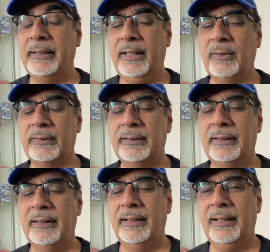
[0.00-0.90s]
Hang on,
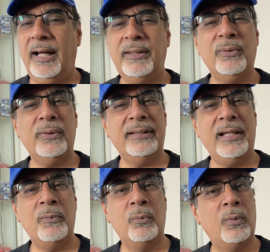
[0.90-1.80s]
I thought
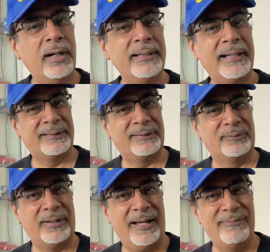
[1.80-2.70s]
they wanted to
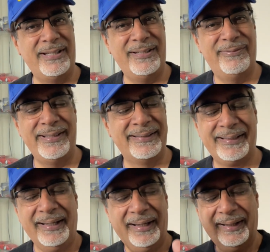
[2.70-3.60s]
drive EVs.